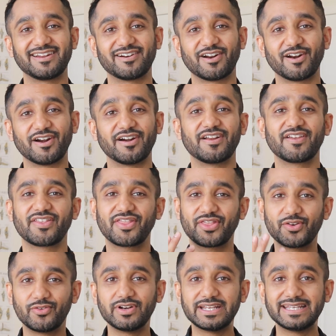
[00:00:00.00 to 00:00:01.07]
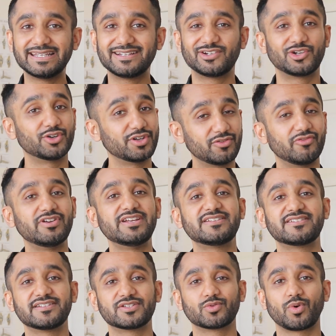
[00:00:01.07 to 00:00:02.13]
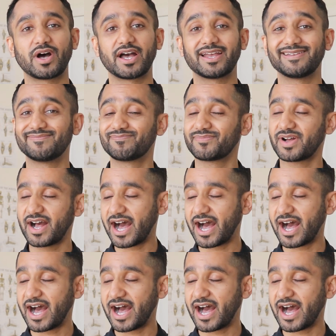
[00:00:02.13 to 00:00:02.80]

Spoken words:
there are 3 good reasons why